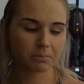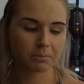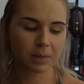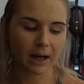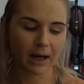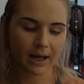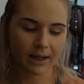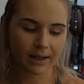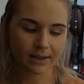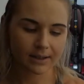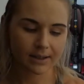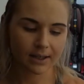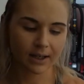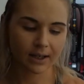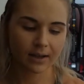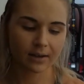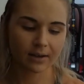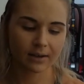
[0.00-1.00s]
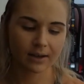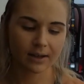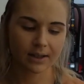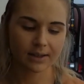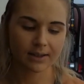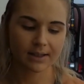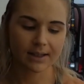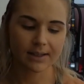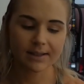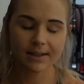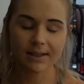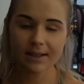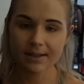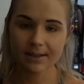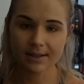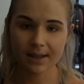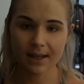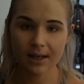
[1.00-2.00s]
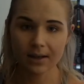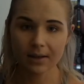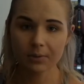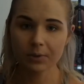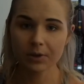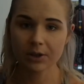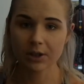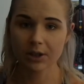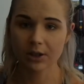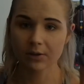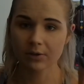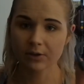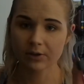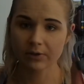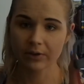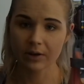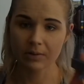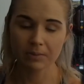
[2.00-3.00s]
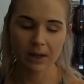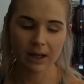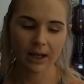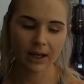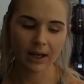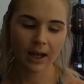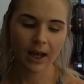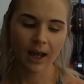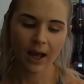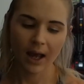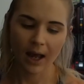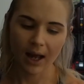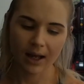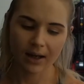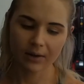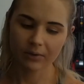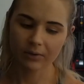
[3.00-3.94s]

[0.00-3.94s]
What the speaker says: but the distance thing was huge for me, and